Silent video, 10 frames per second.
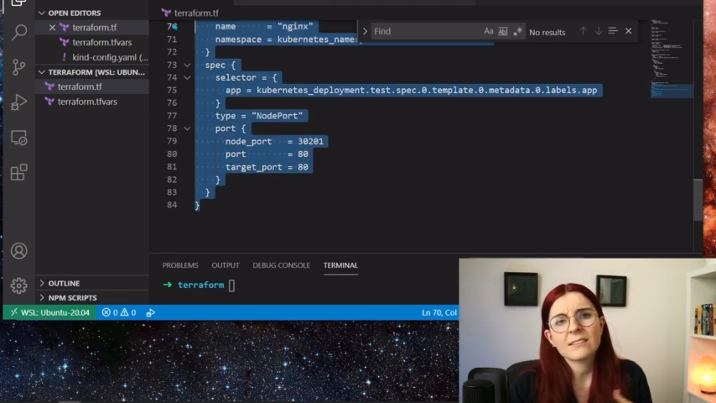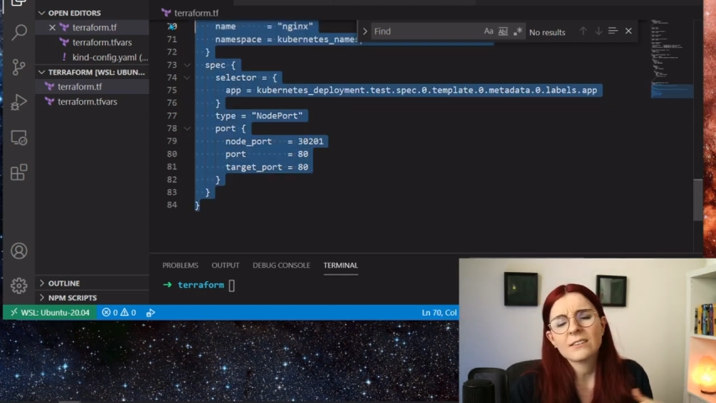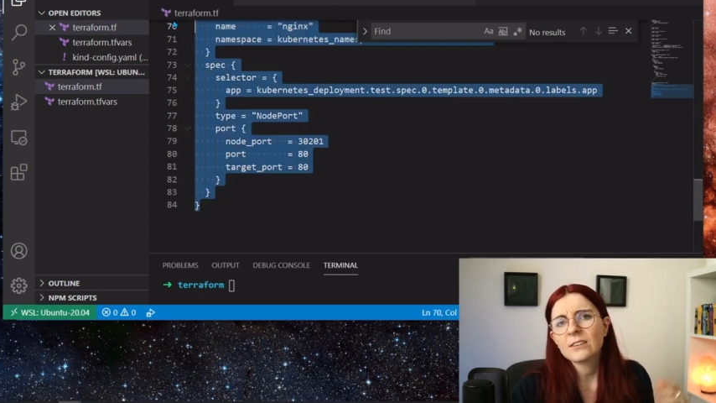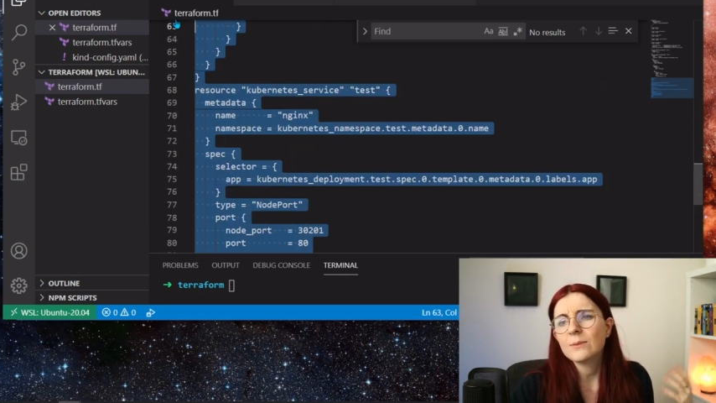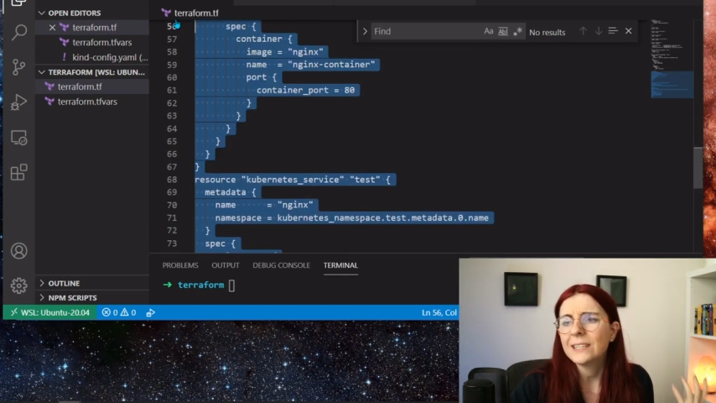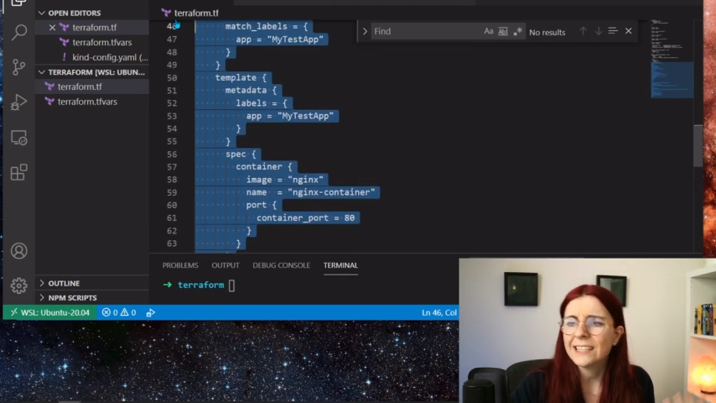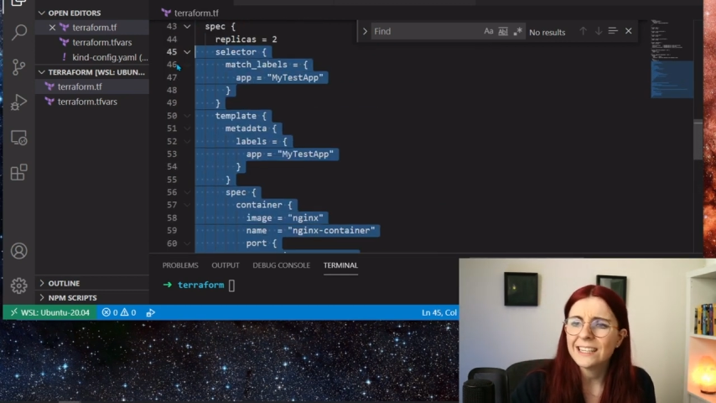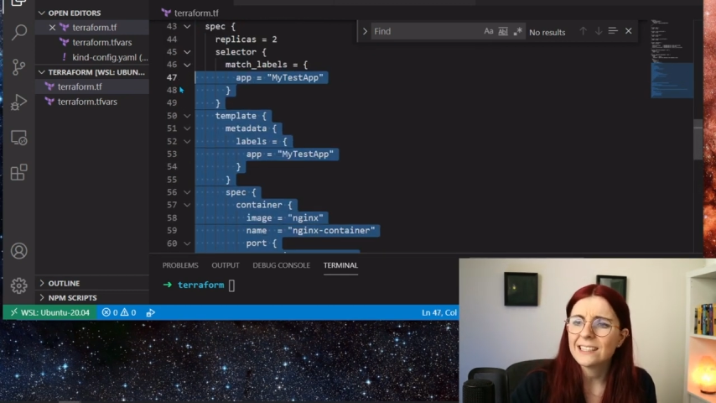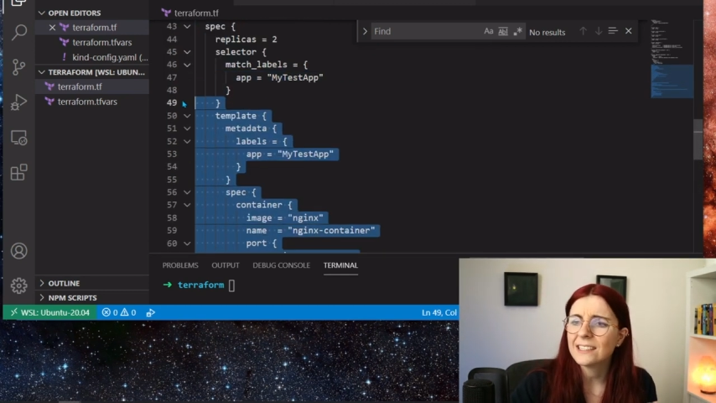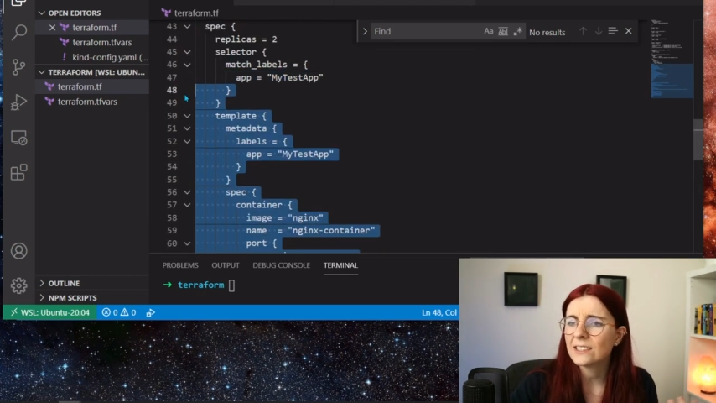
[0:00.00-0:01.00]

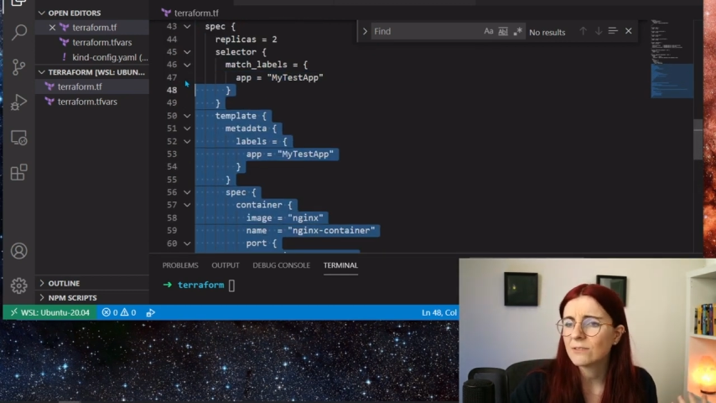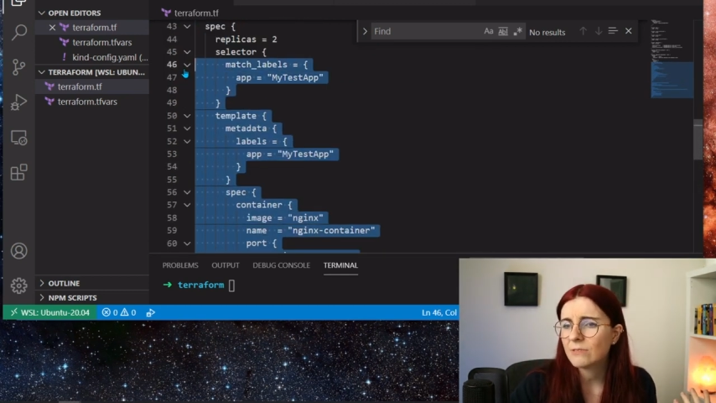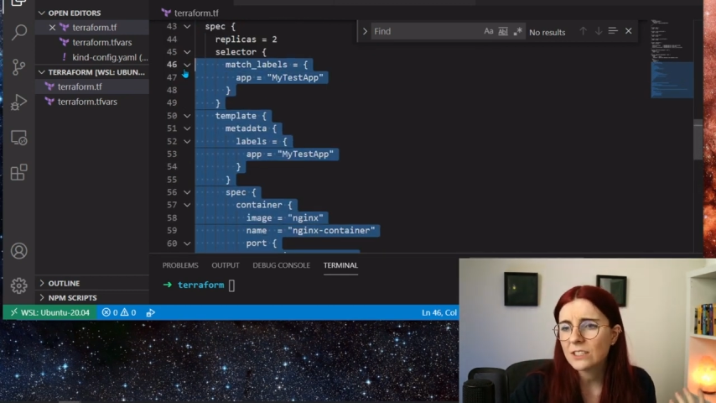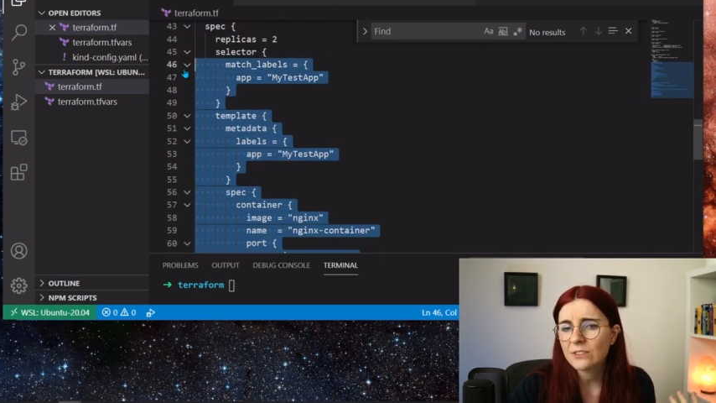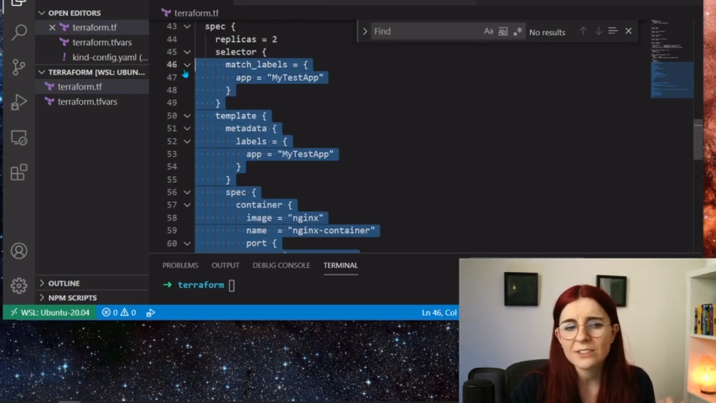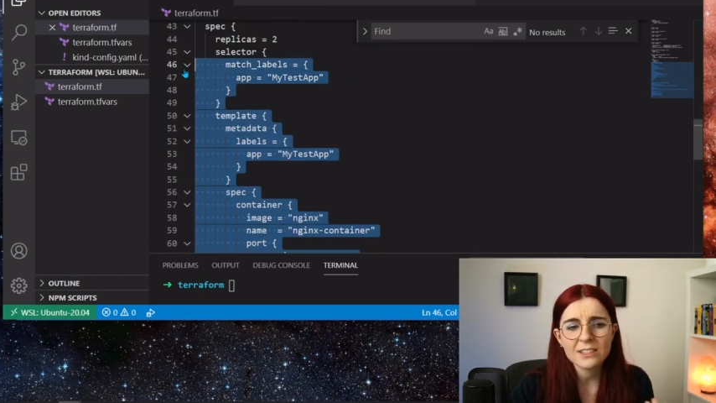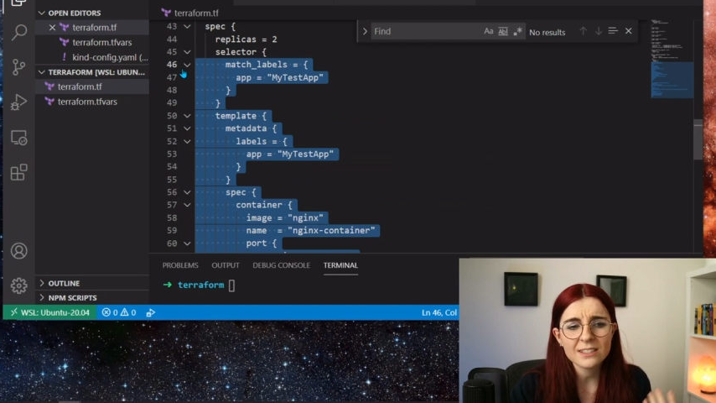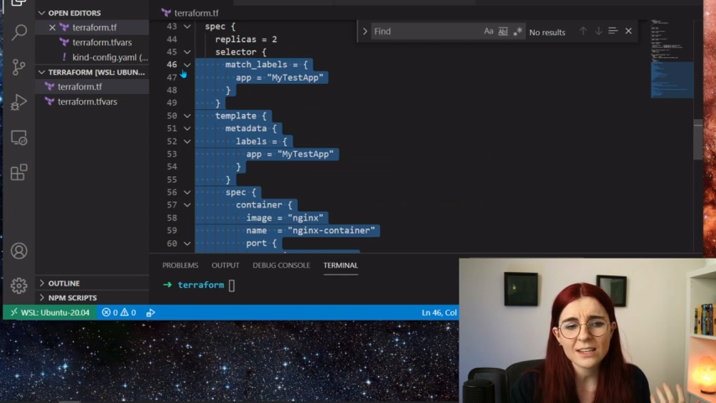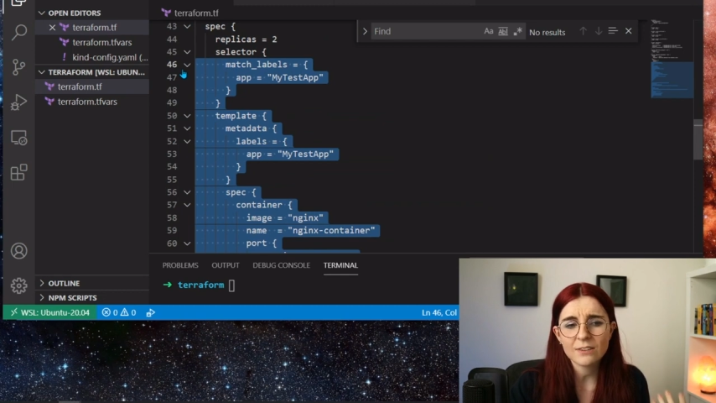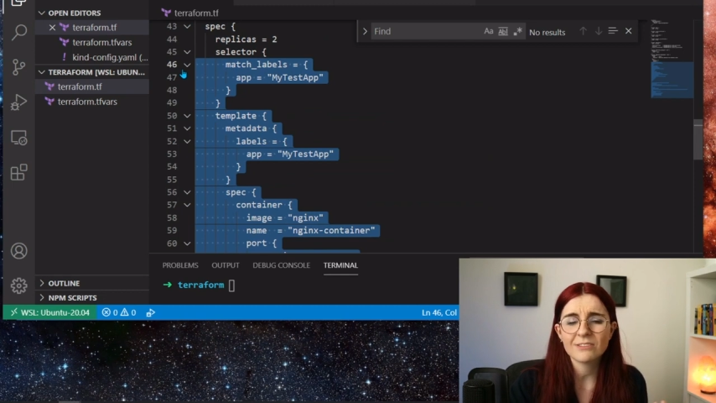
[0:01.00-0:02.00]
Kubernetes resources,
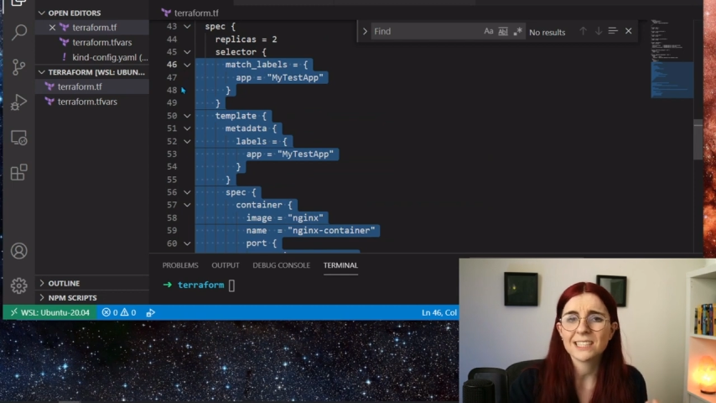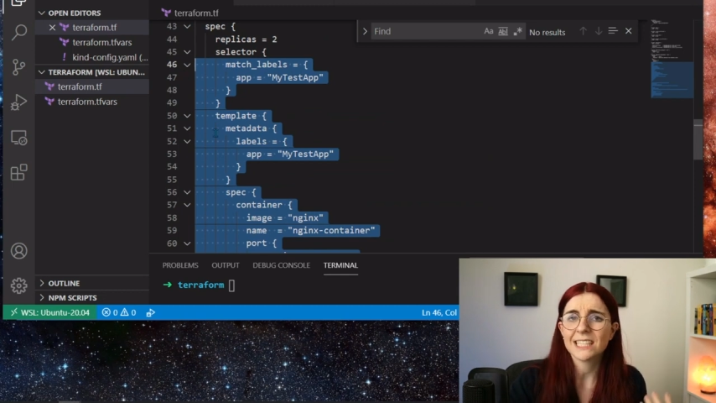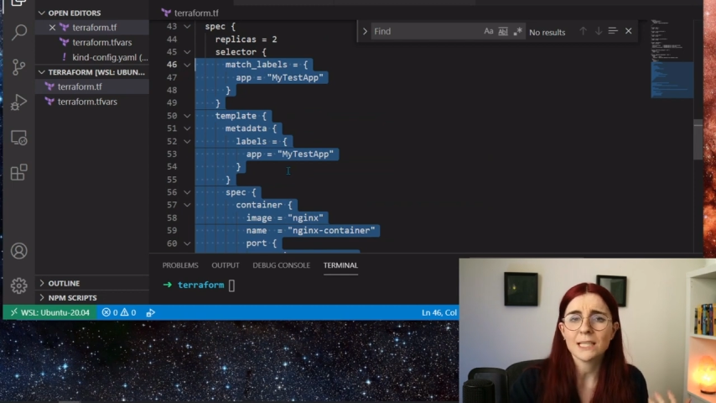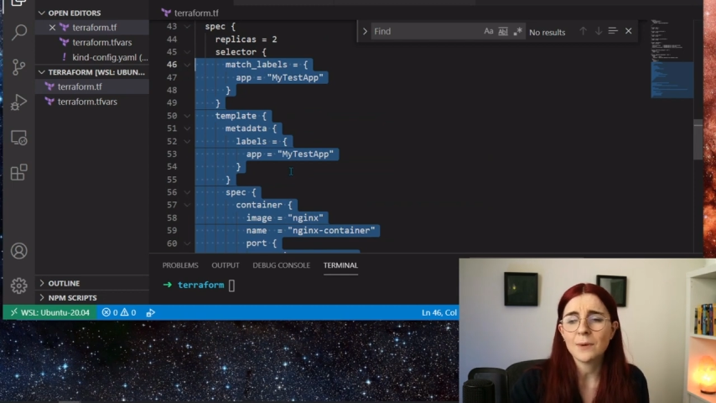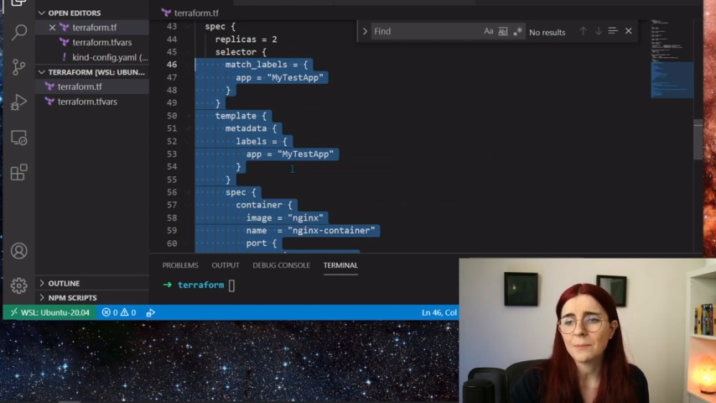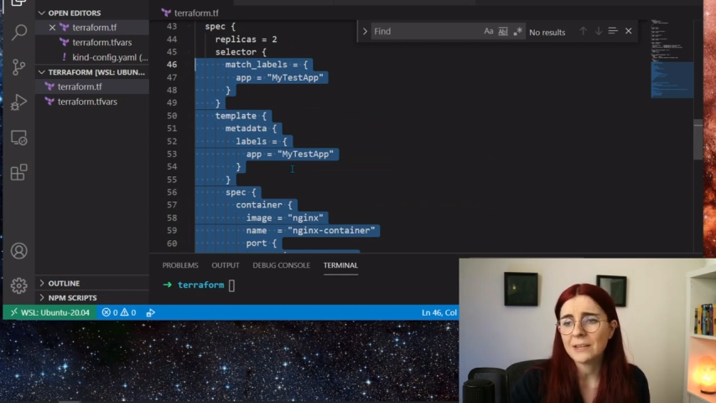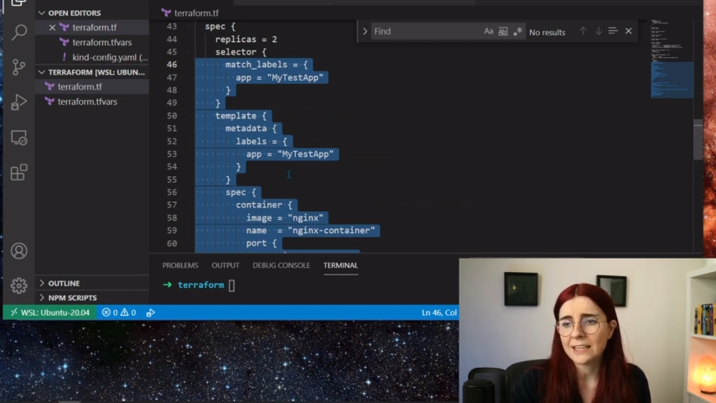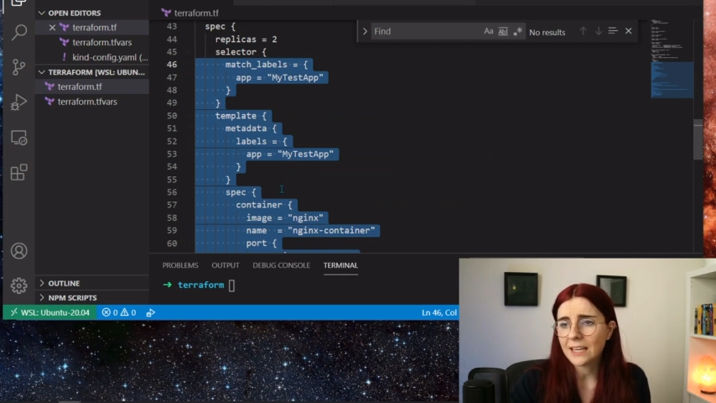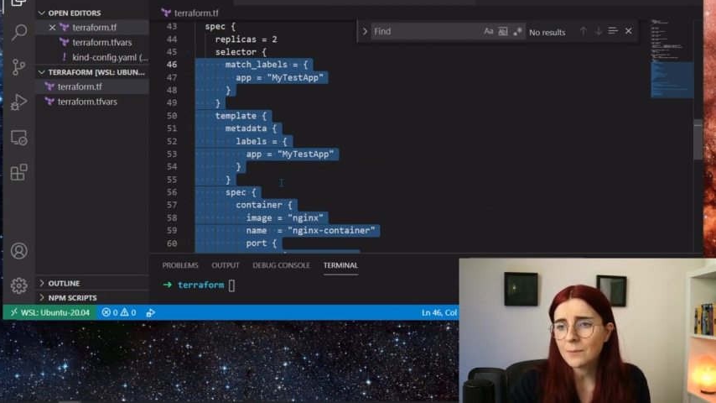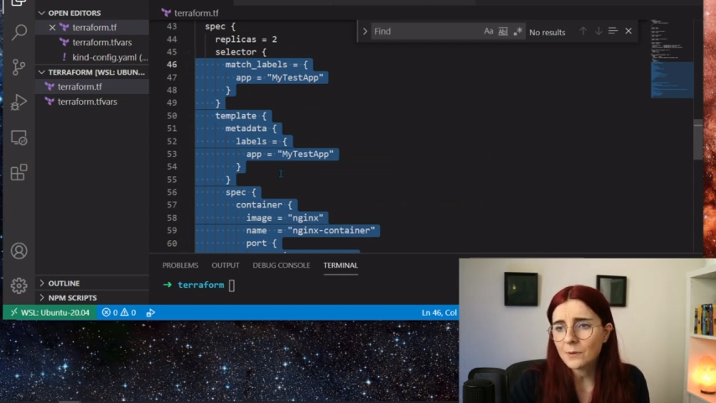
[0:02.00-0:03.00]
like you would set them up in a
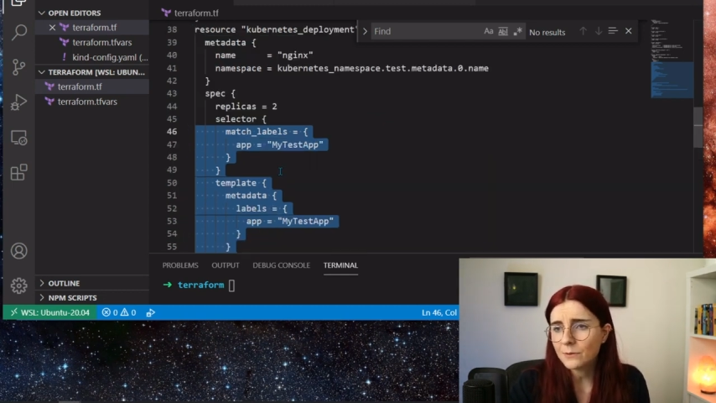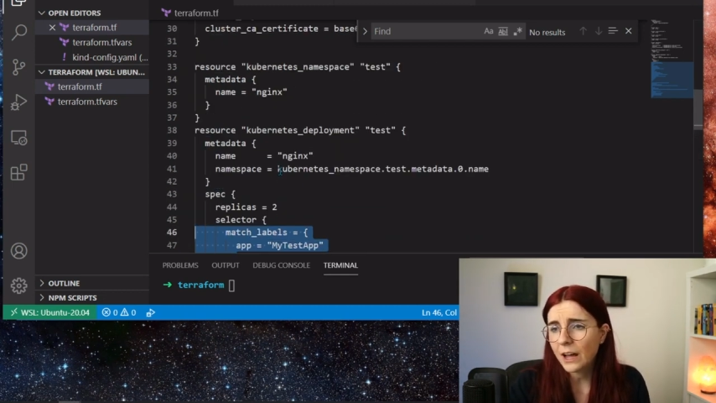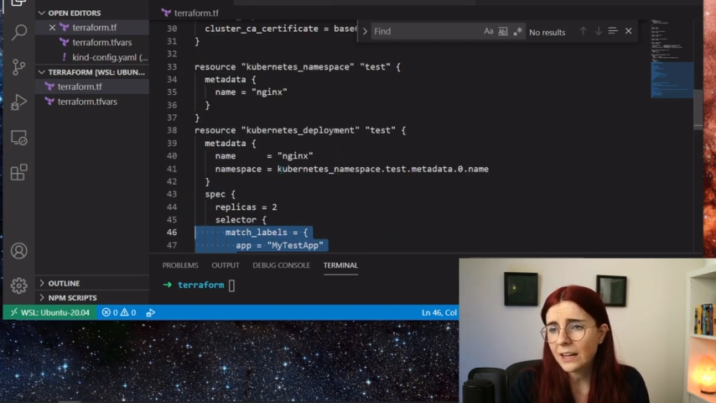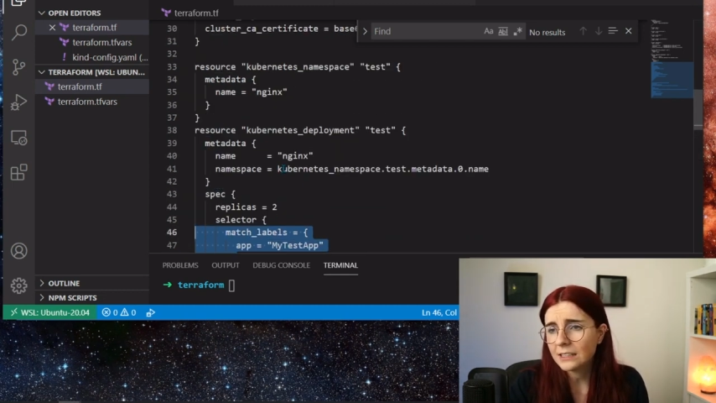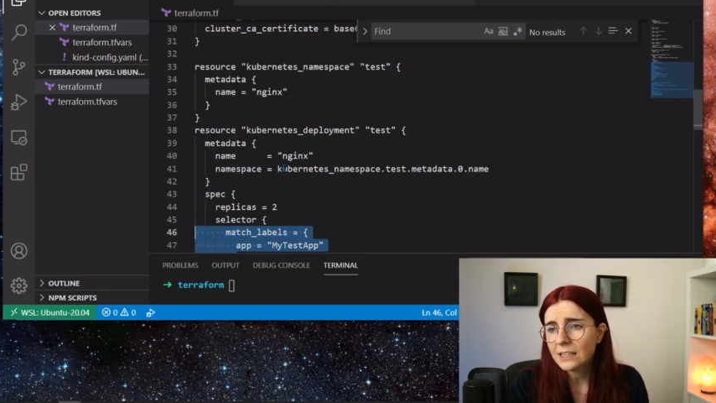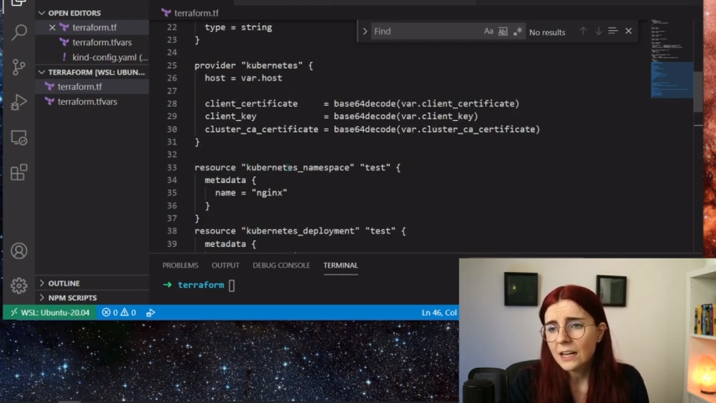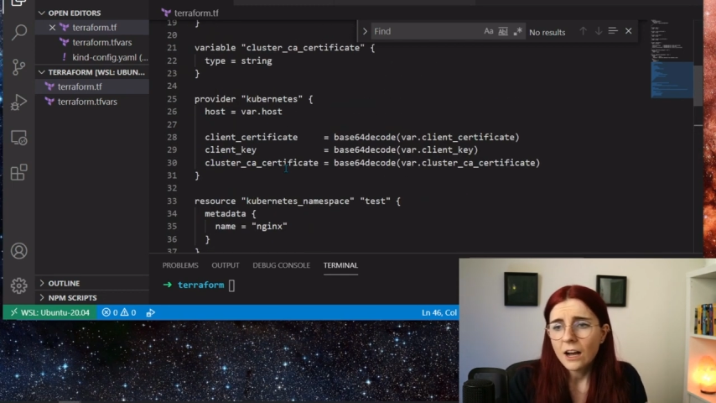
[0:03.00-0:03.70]
YAML file.